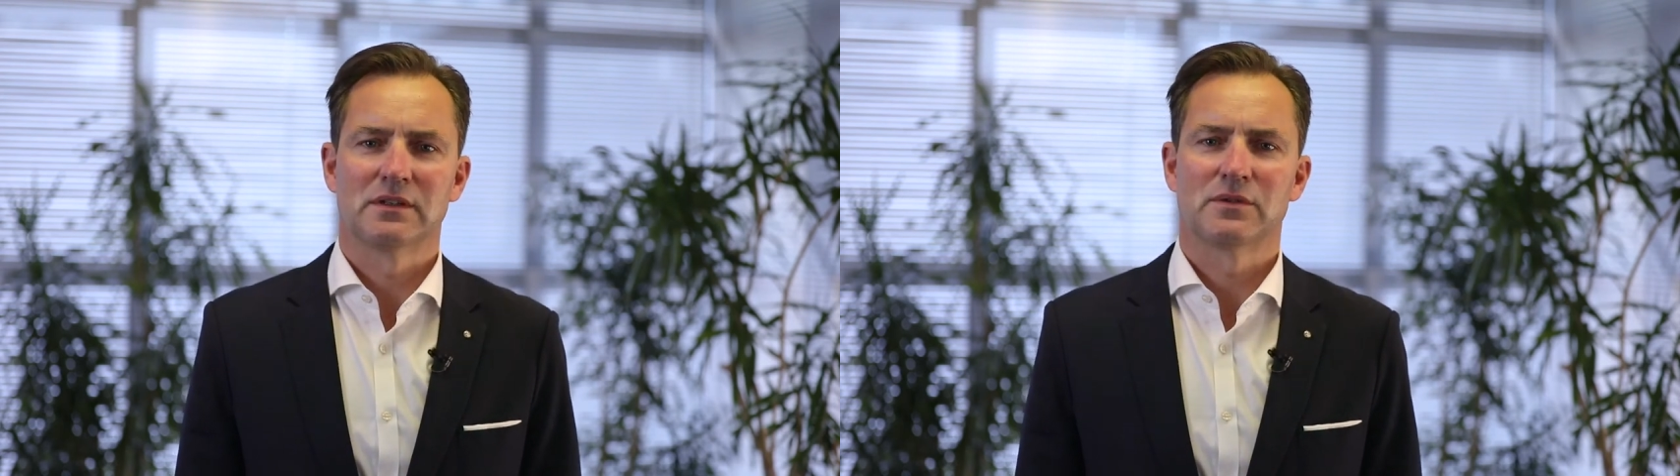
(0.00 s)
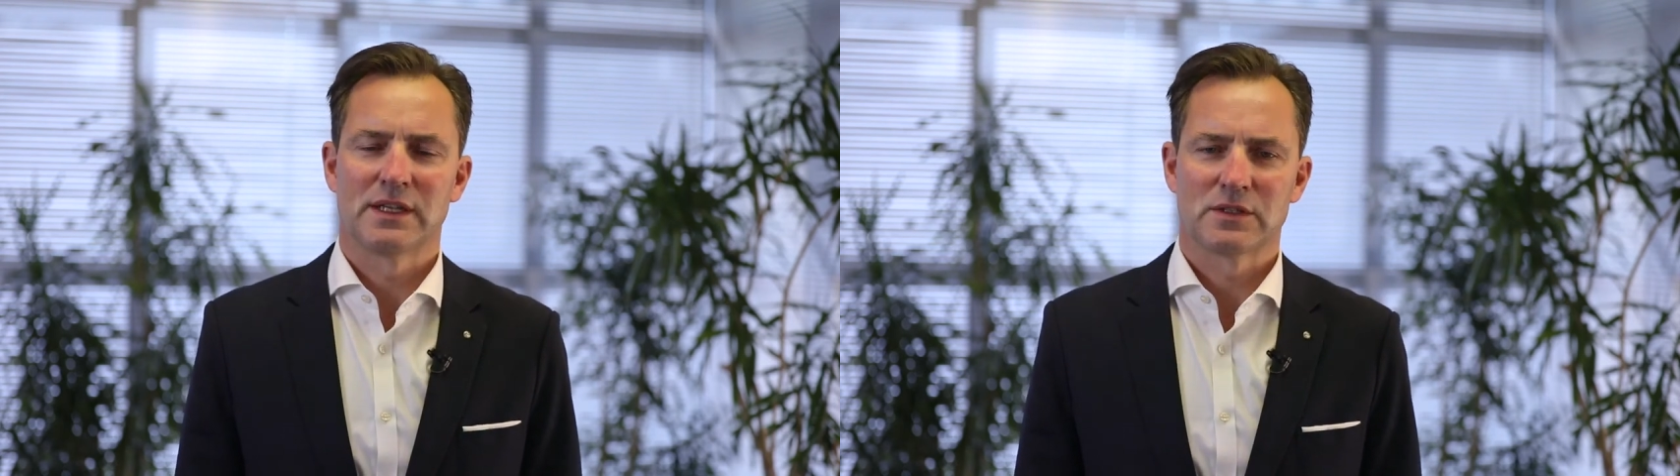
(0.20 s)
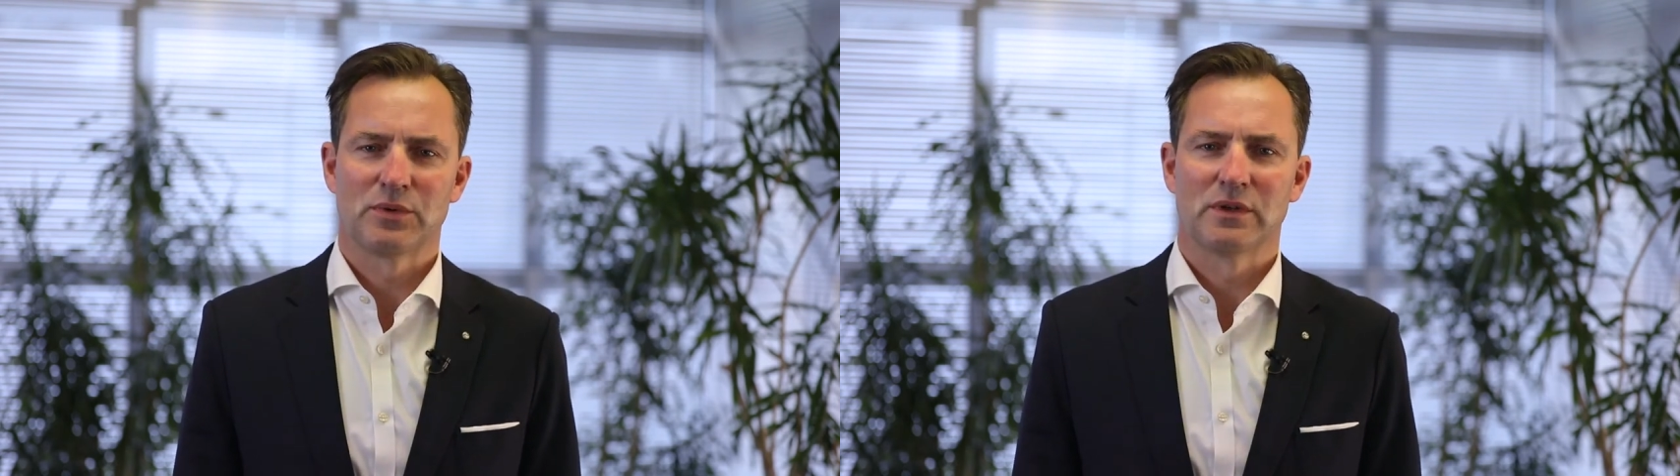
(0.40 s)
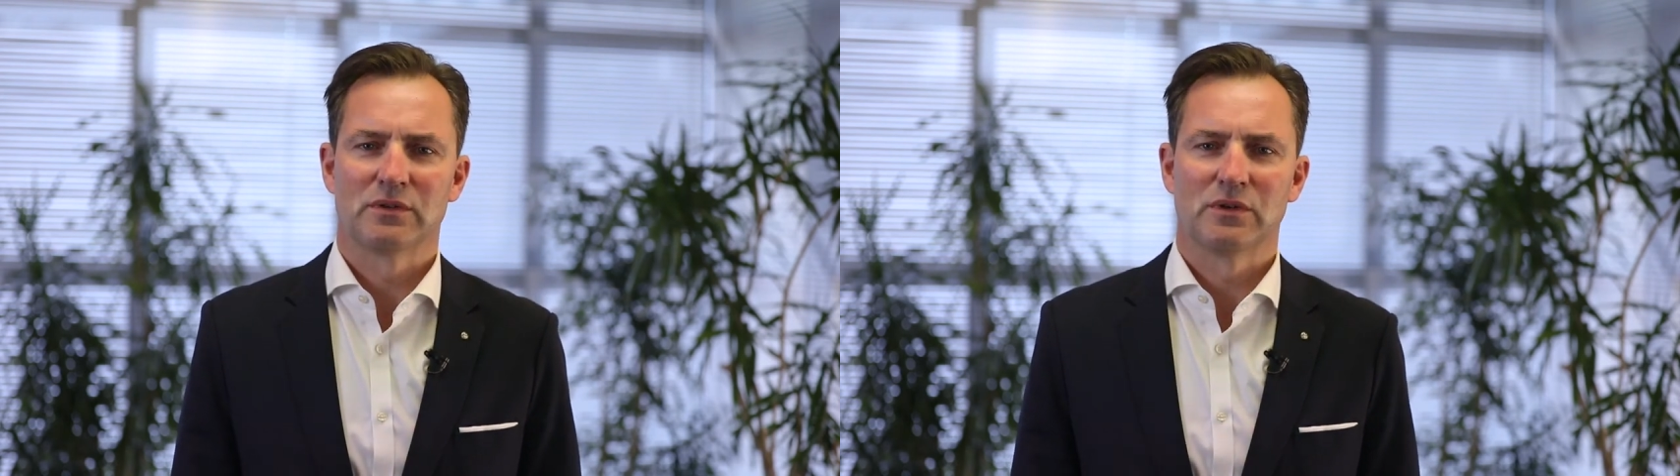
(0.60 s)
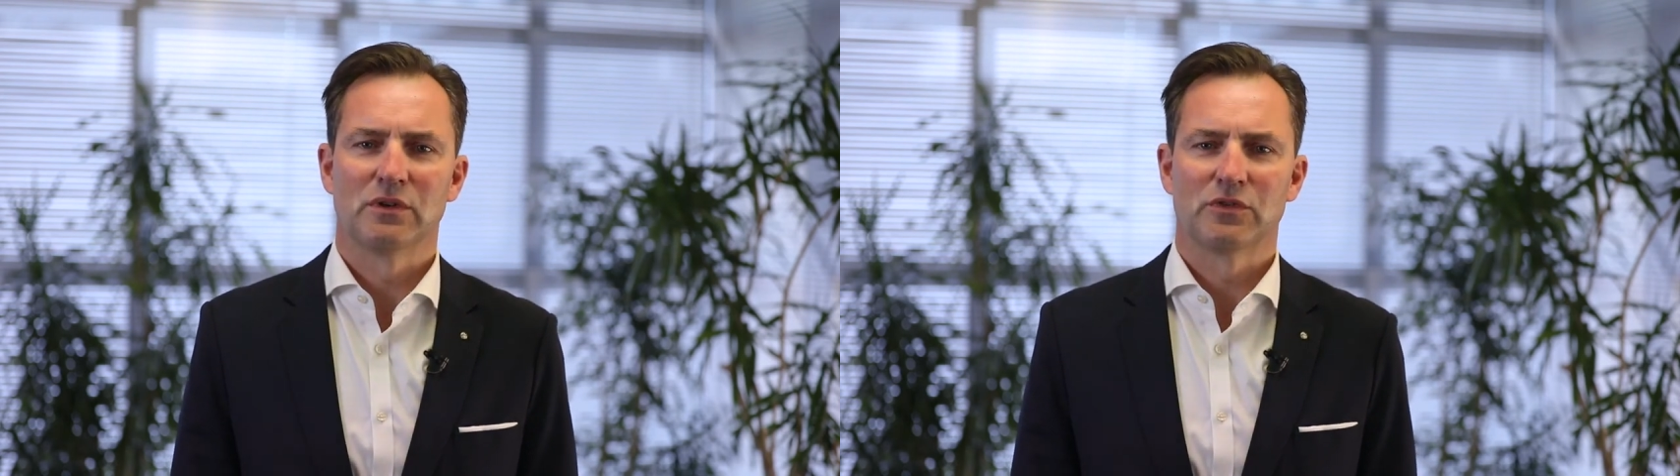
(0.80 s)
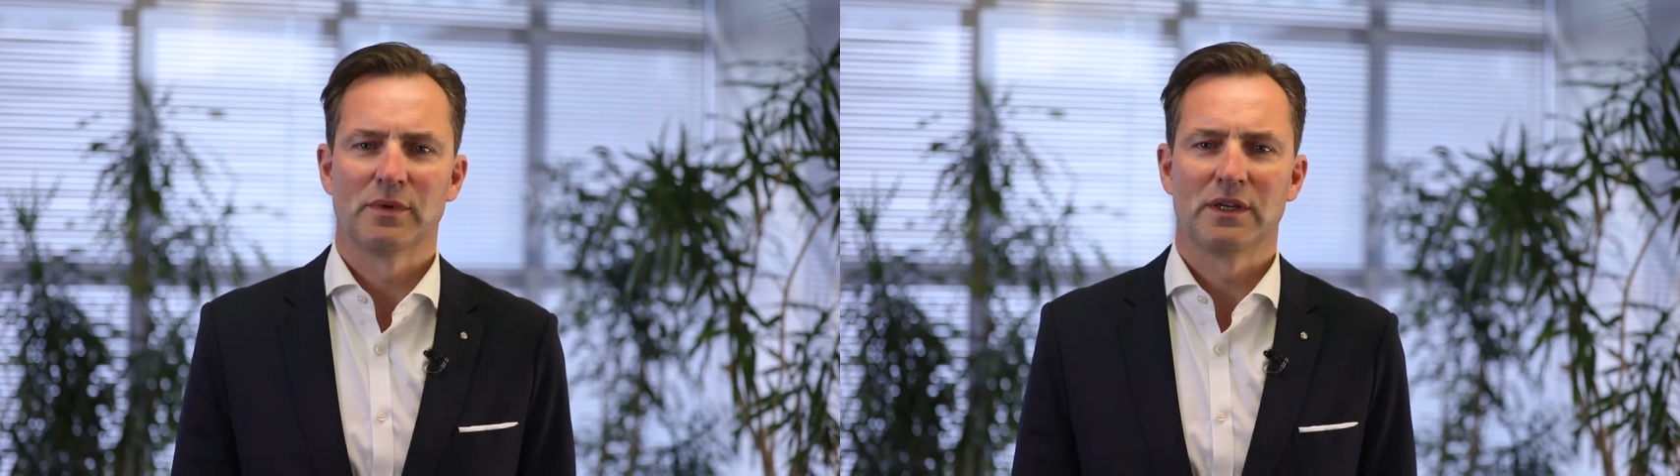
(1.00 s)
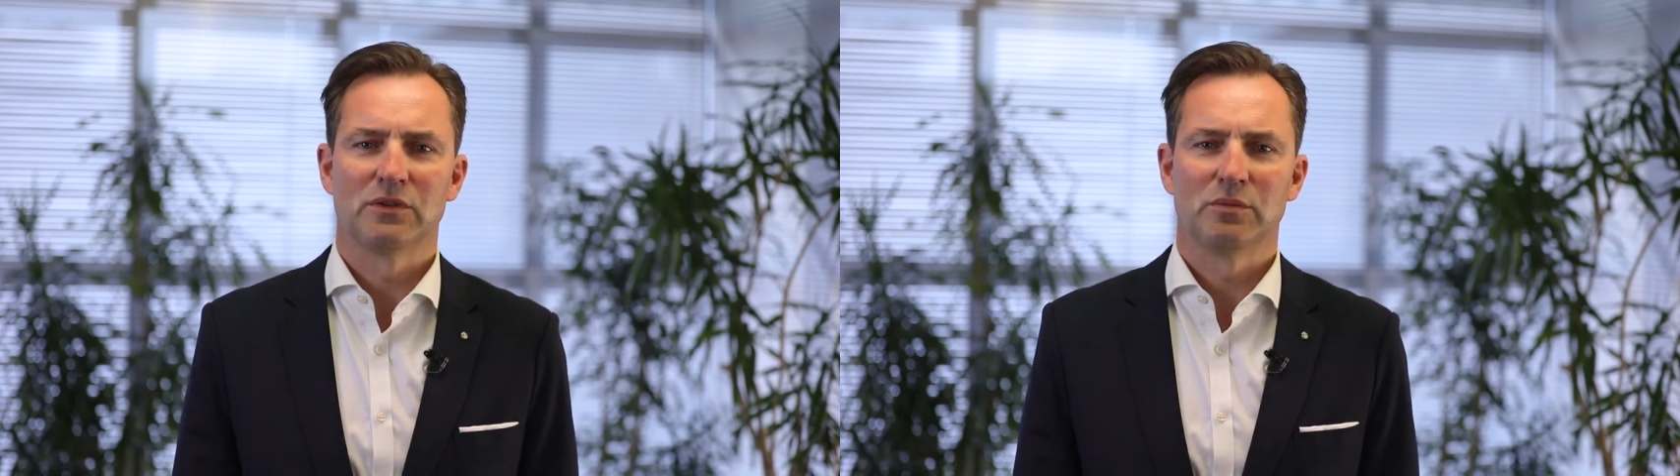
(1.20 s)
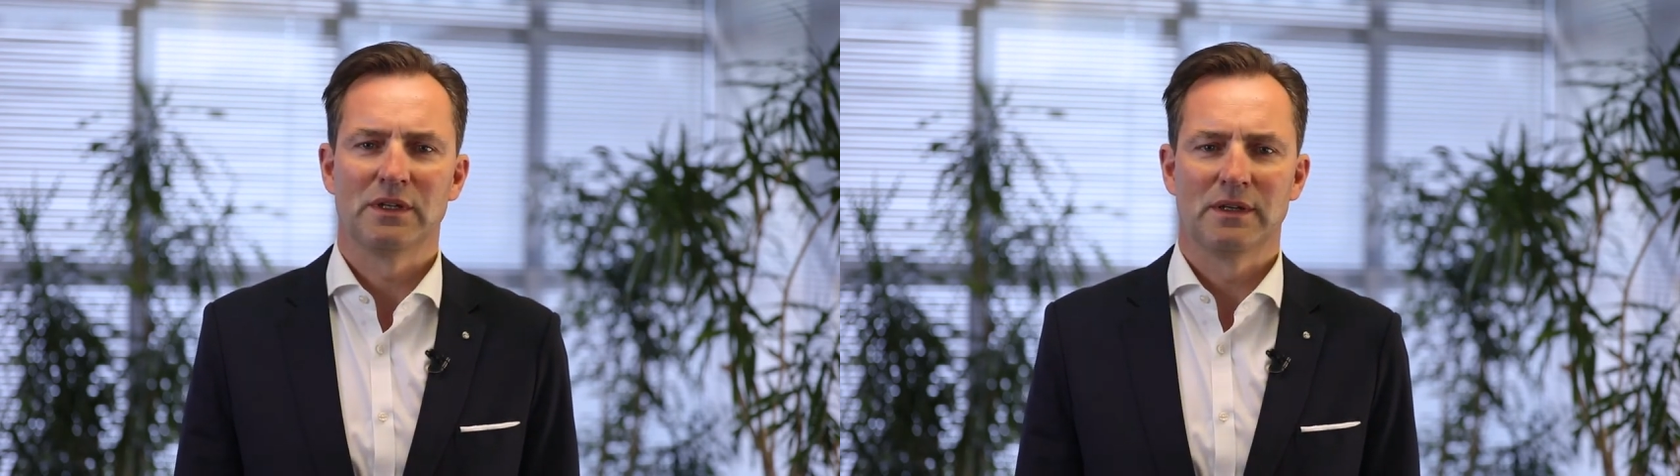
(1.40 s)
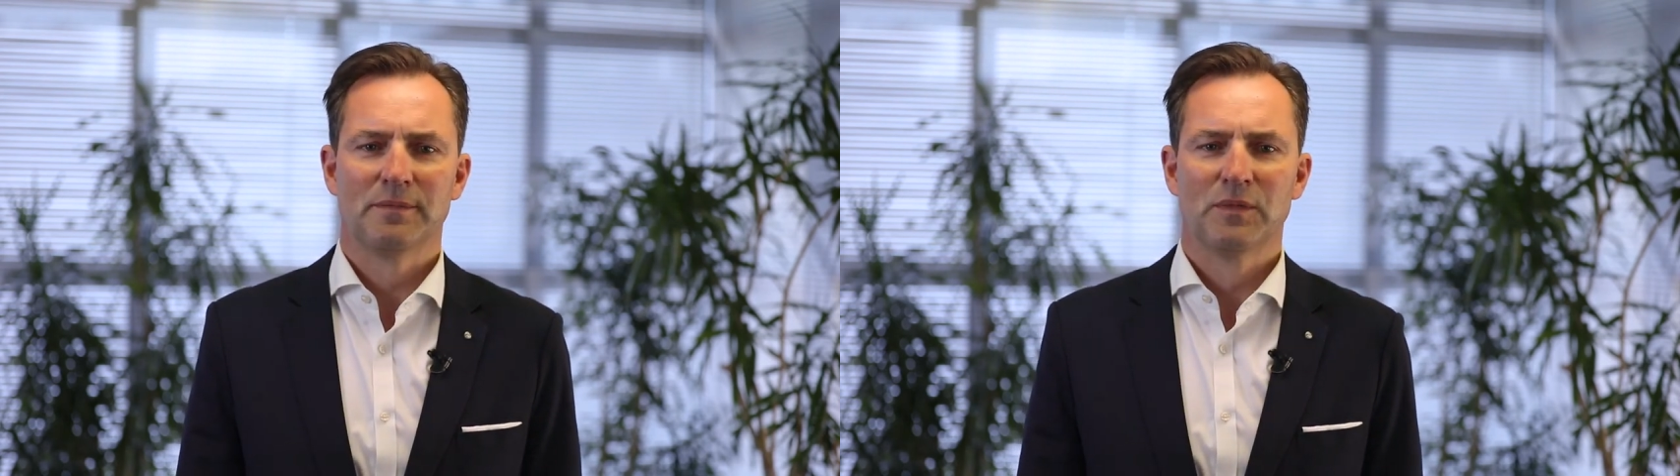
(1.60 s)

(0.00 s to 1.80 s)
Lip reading: transport to go from A to B.